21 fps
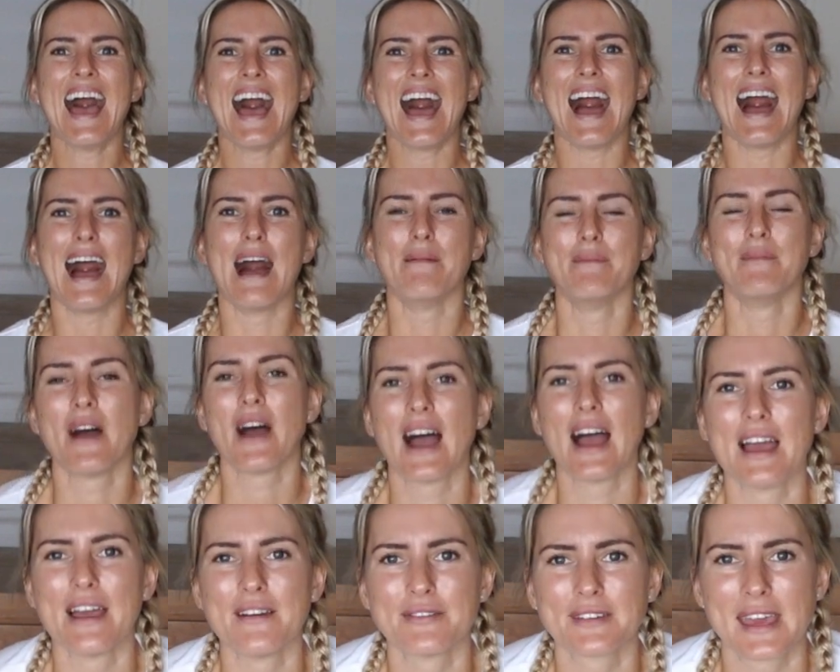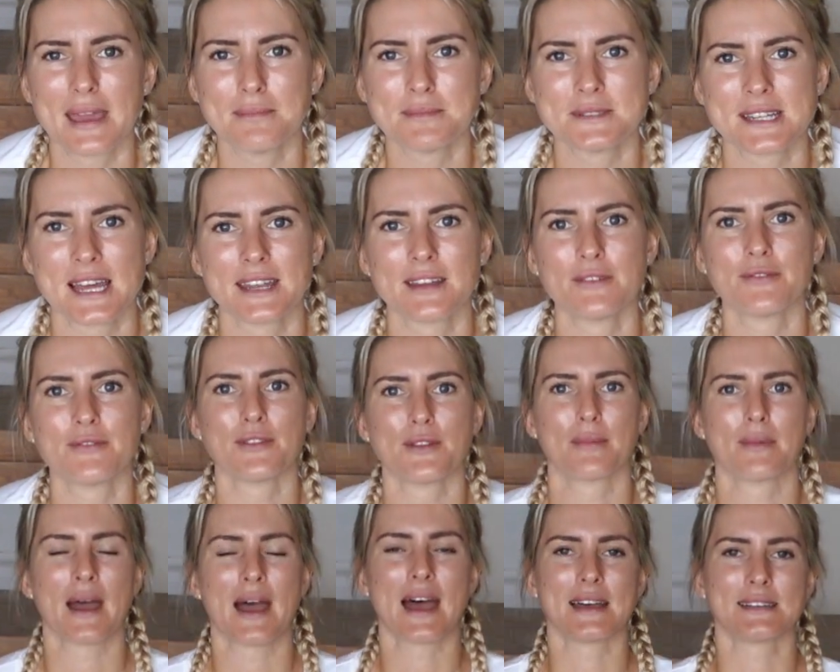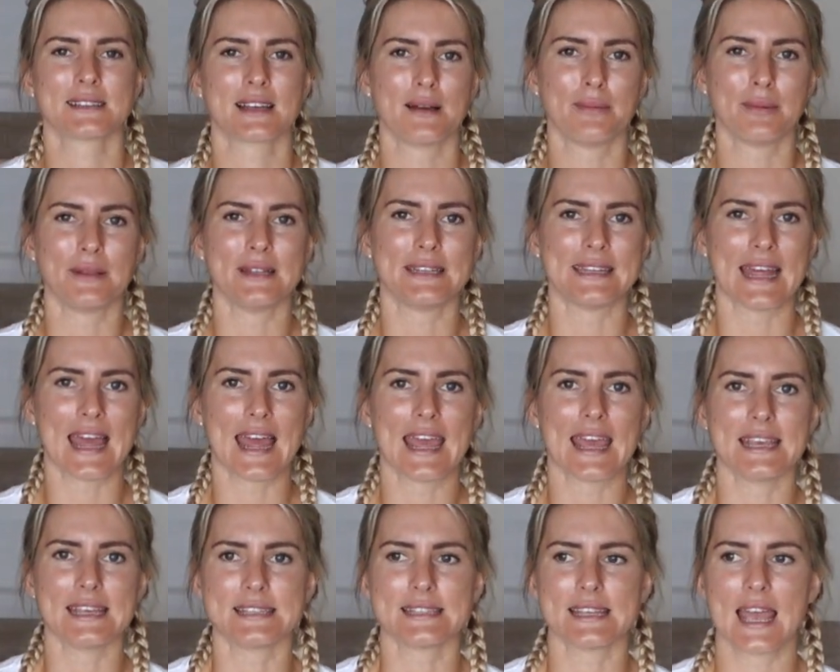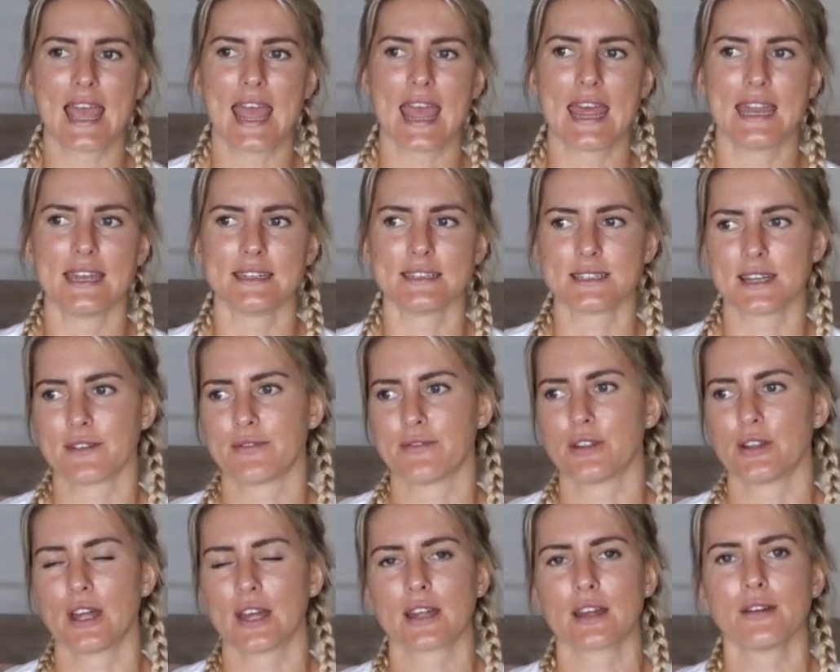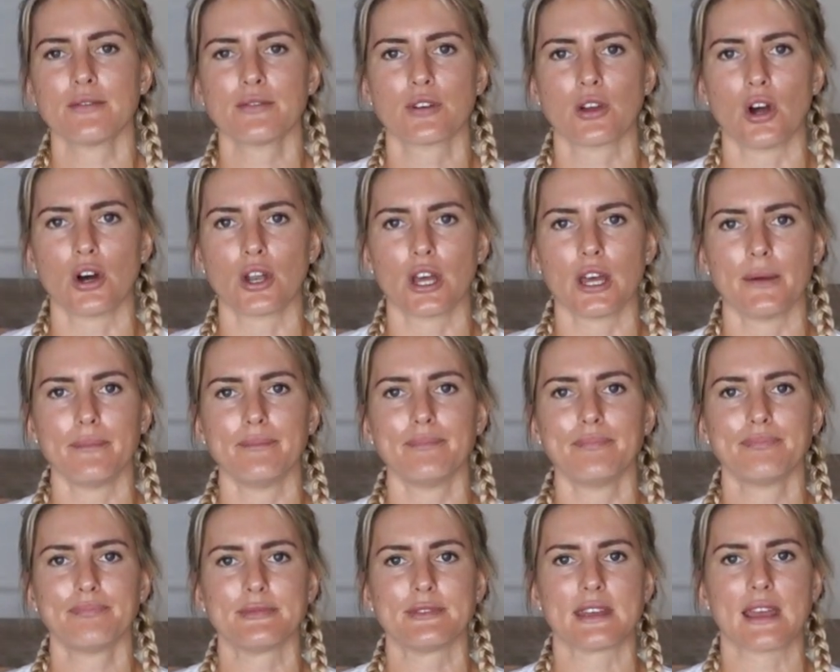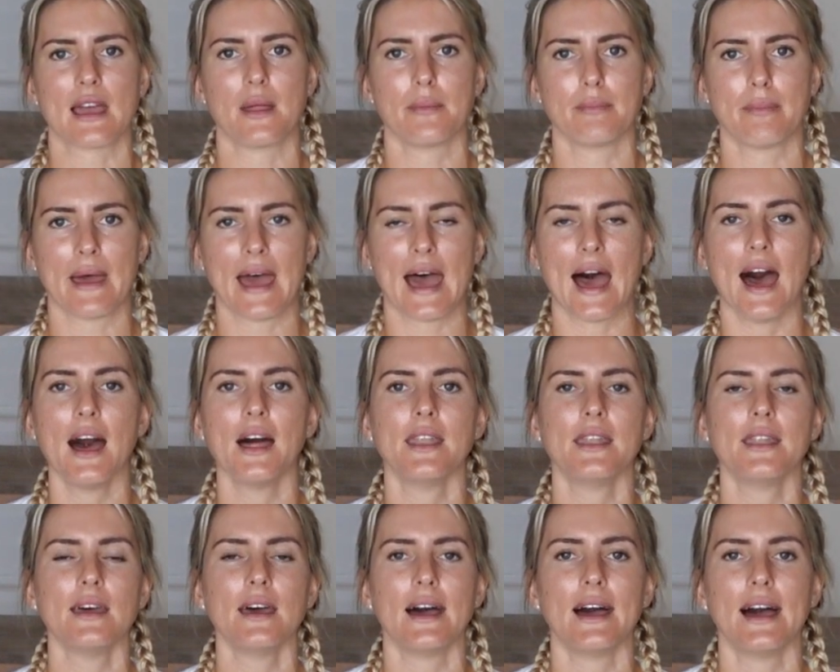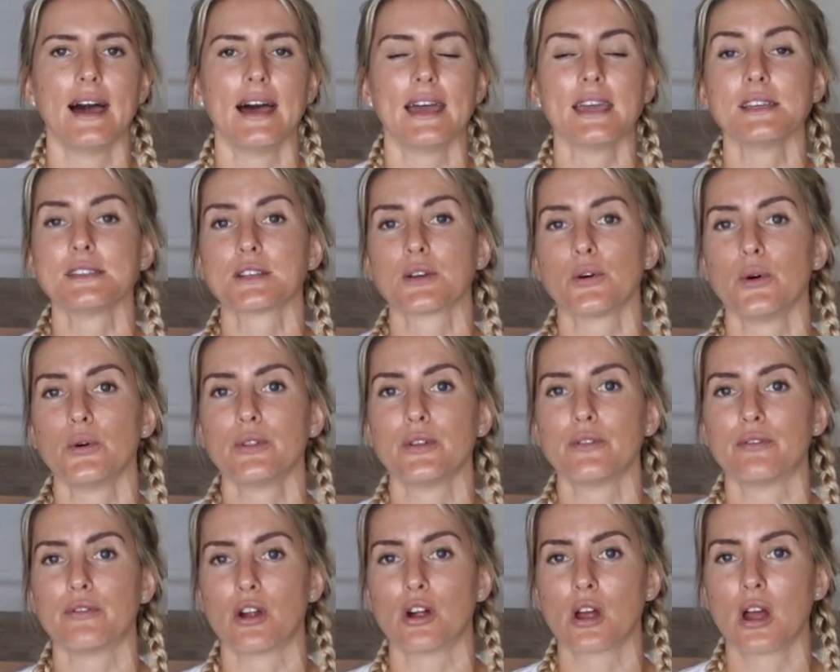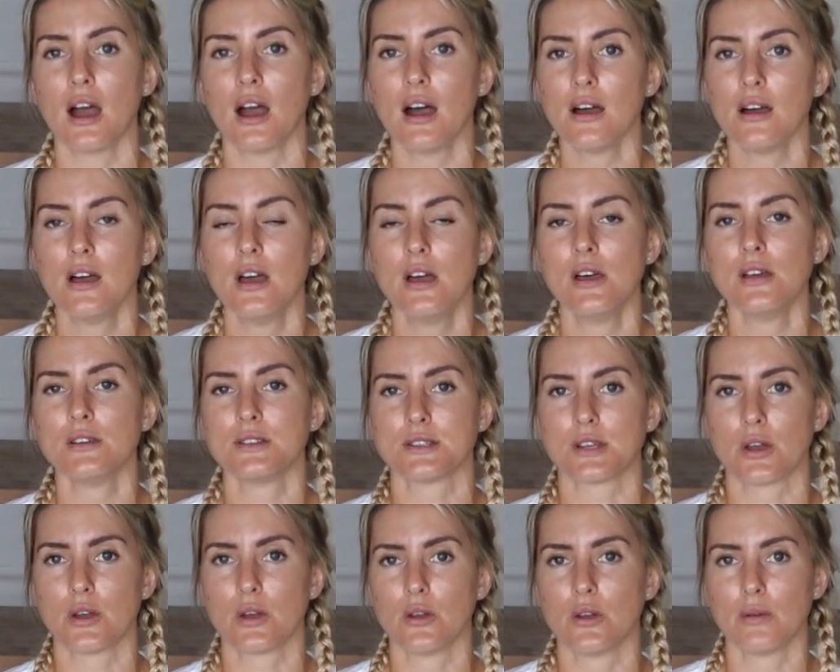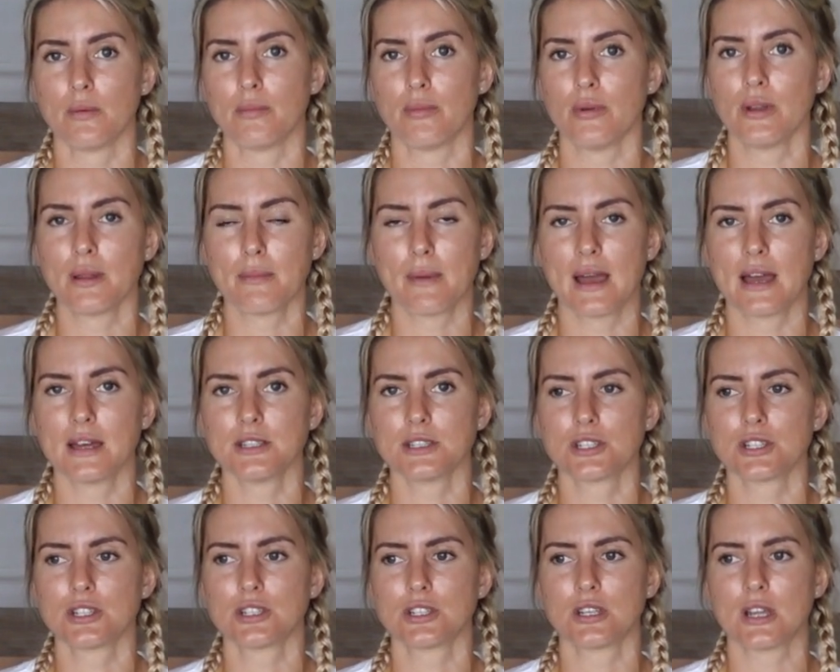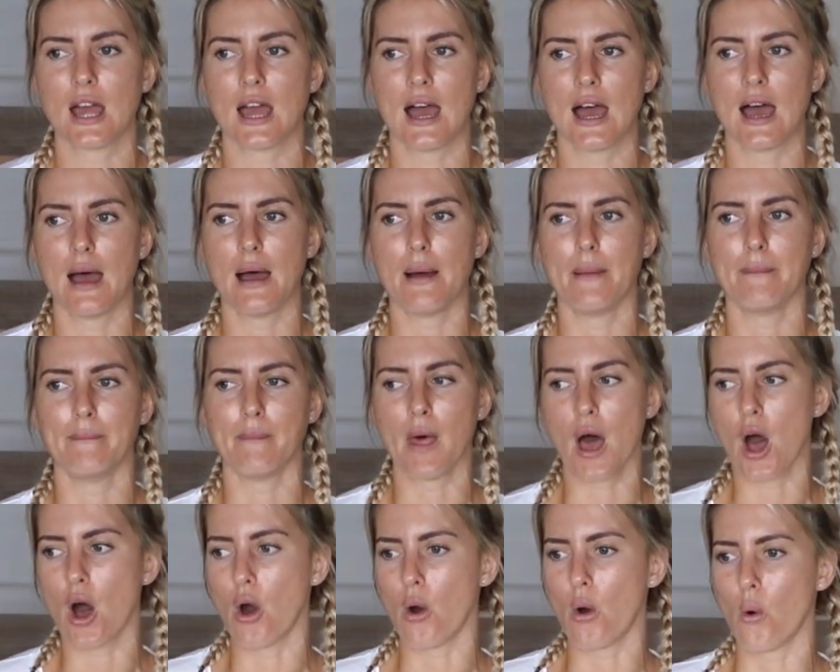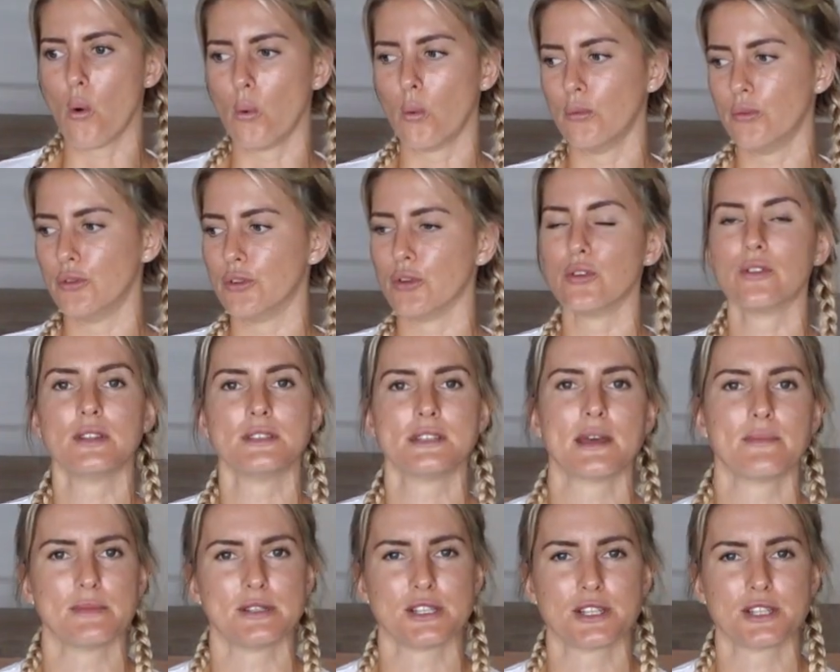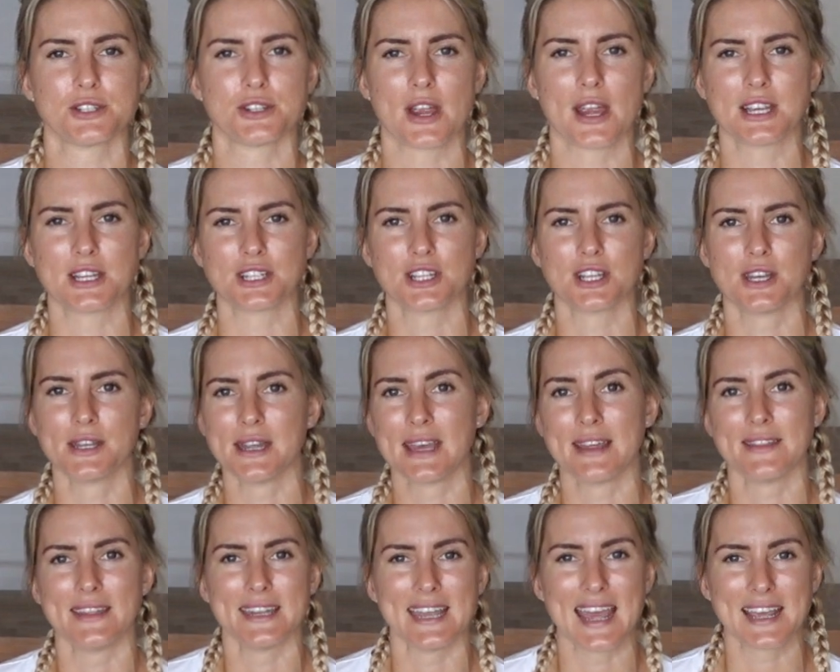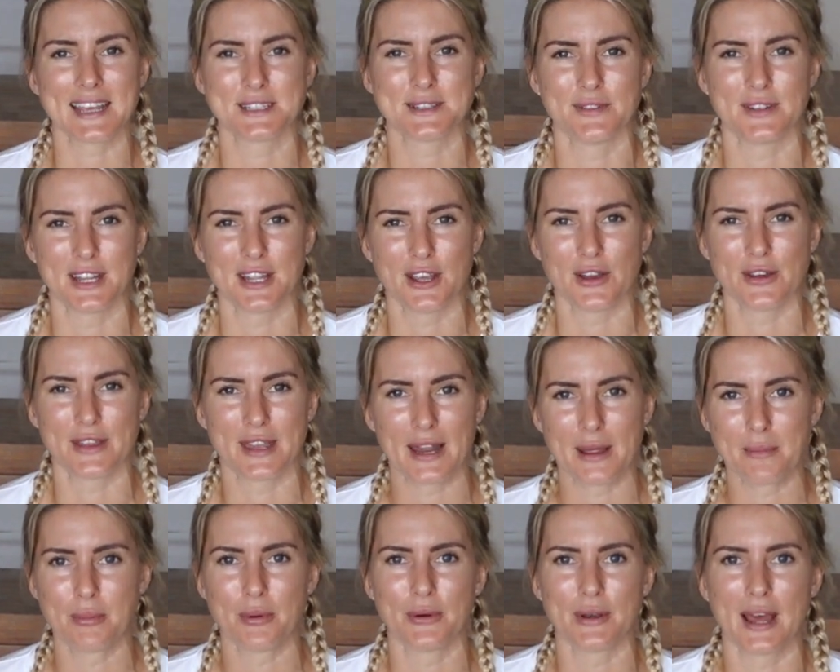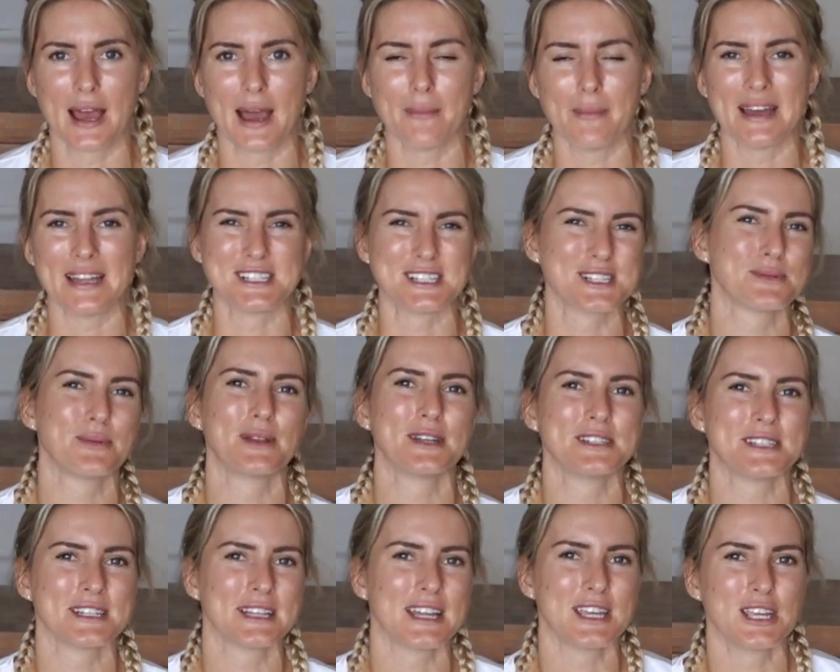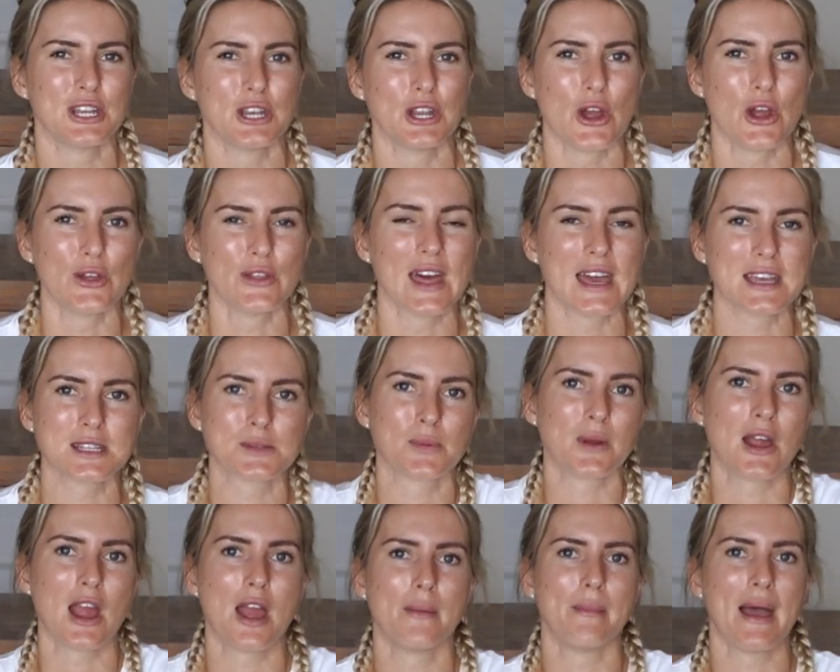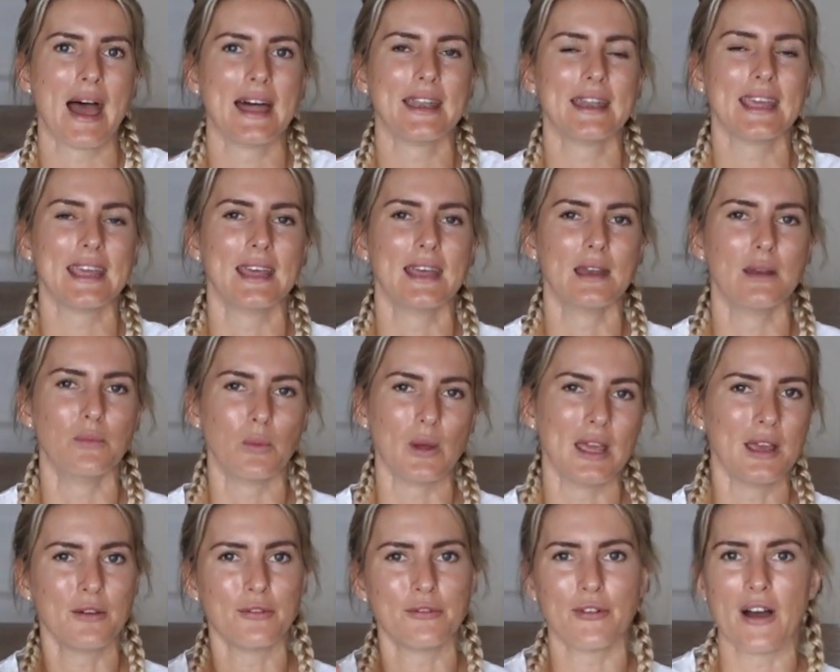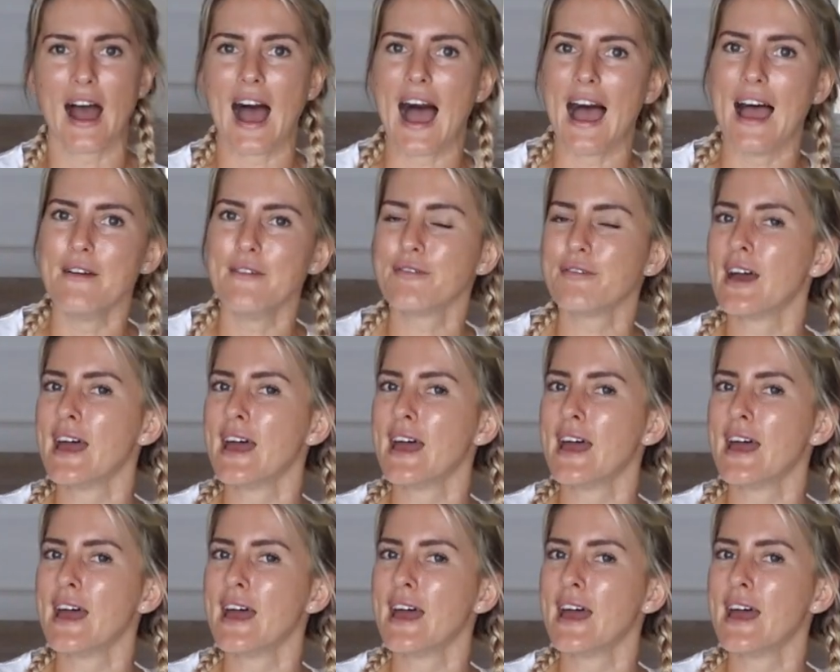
I've kept at it for the past couple of days and I feel like I've got it down pat. It's called the rocker, so pretty much I'll do the demonstration in the next video that I put up. I just wanted to let you know that's where I'm at in week 5,